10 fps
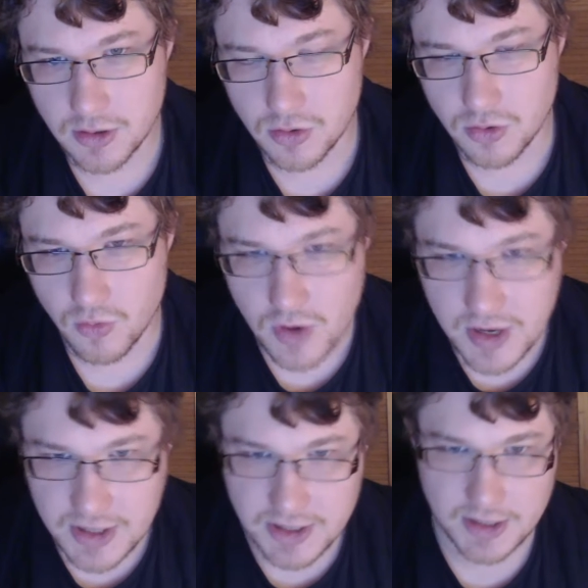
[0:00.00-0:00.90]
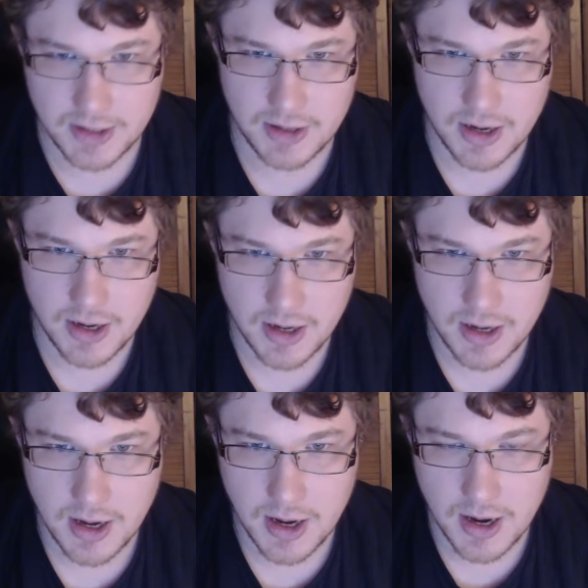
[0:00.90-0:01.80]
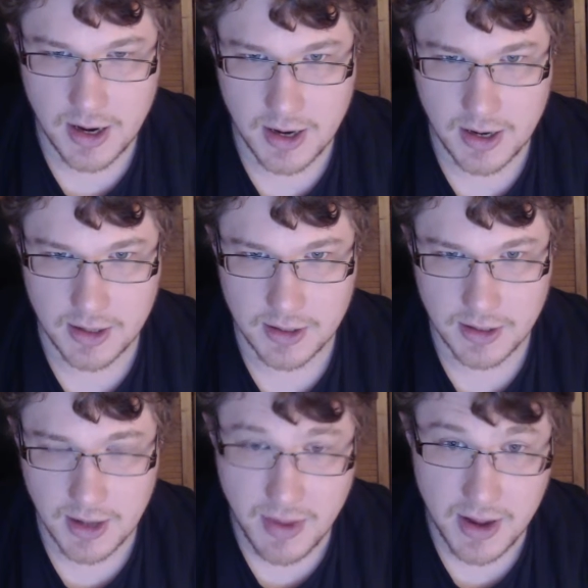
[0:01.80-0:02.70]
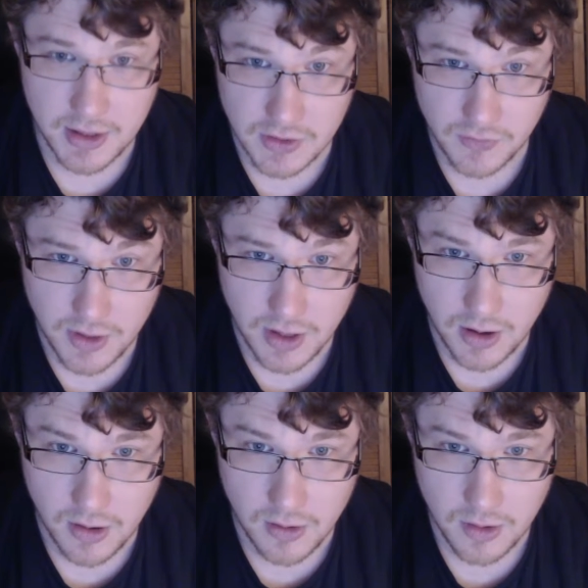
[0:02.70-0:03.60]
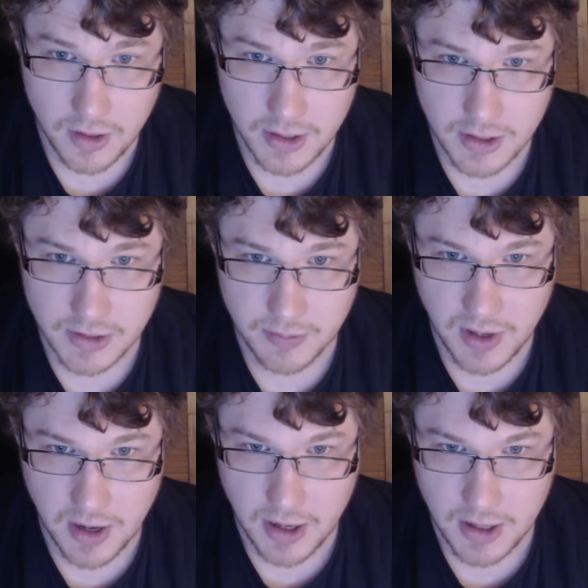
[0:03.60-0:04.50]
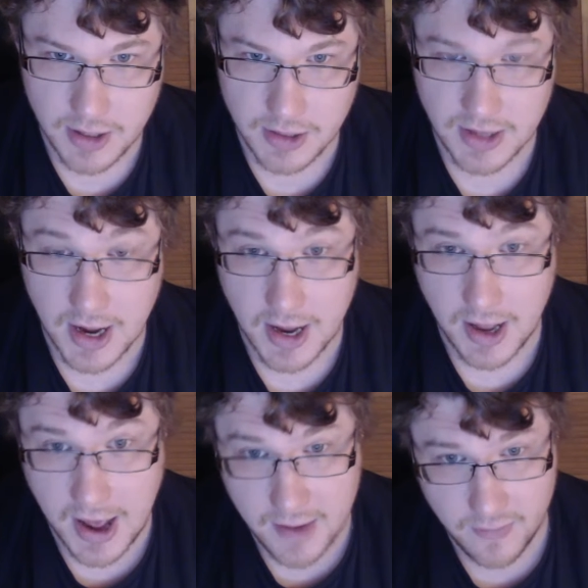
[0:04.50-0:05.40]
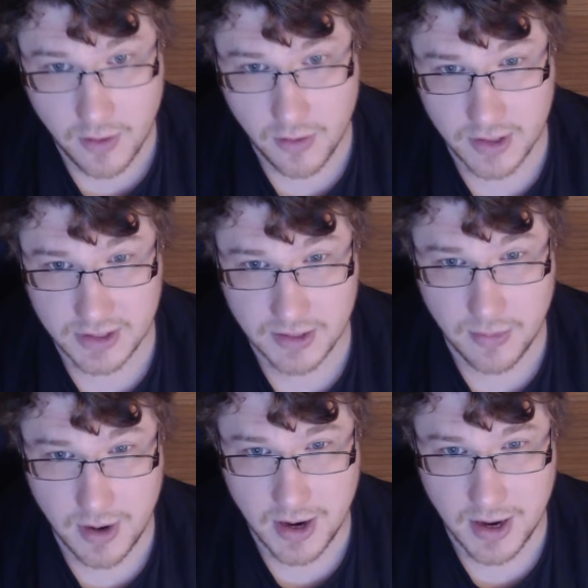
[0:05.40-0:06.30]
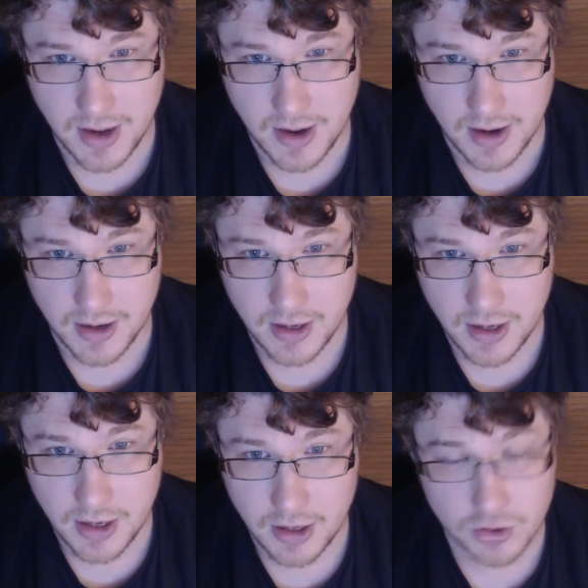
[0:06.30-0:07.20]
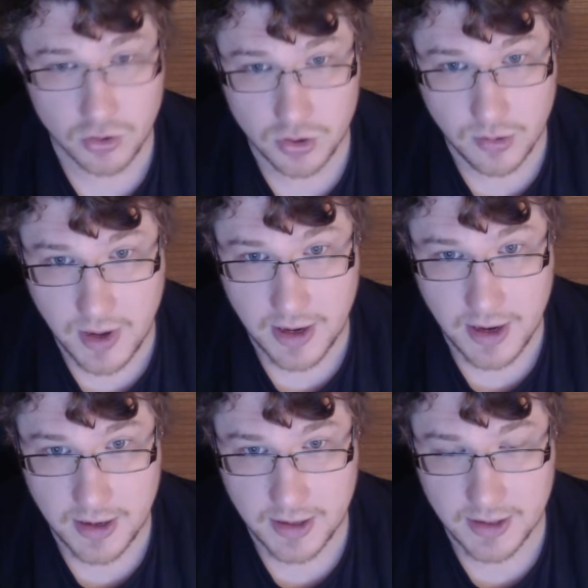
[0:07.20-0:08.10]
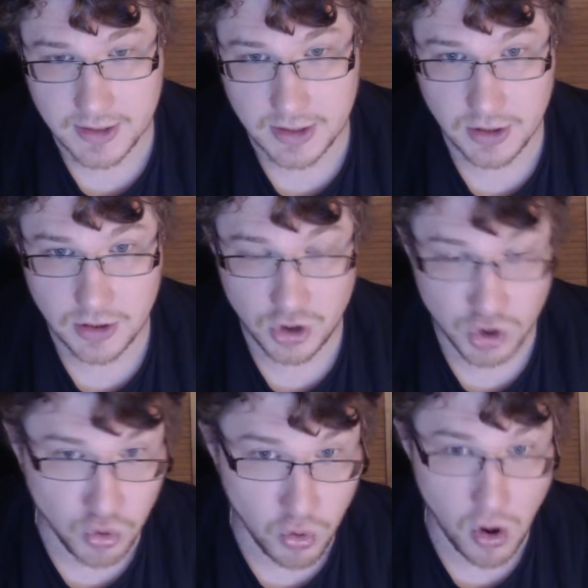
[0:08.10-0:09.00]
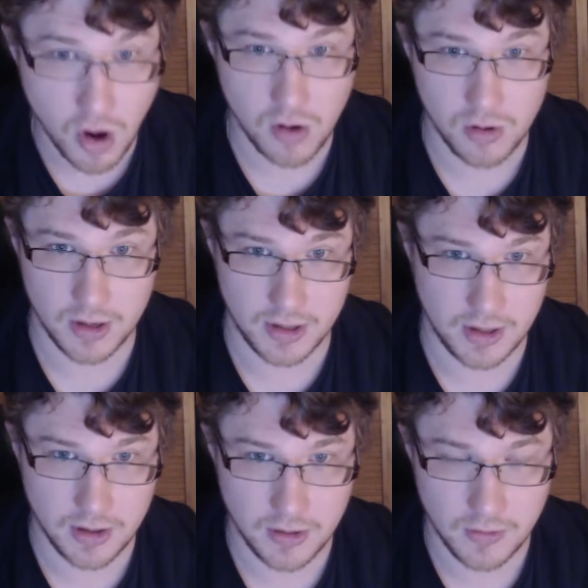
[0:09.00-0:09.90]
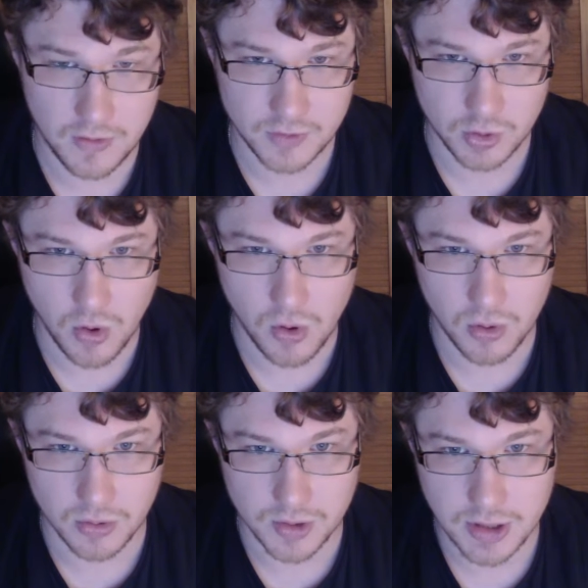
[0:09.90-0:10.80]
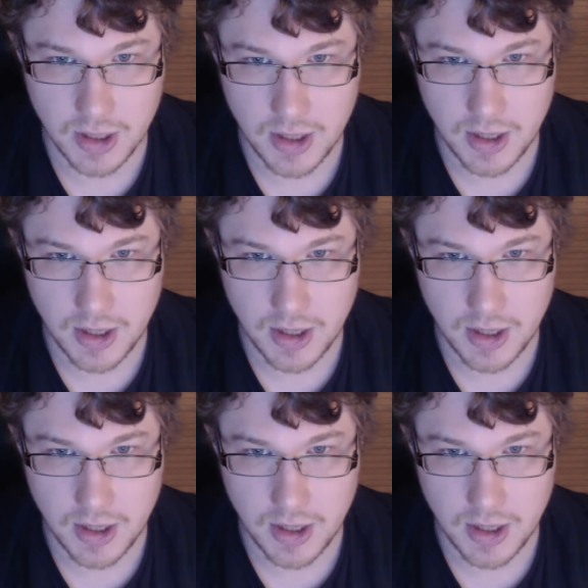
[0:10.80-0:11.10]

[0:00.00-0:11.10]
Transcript: the reason I'm making this video is because I have noticed that my social media is crawling with trolls.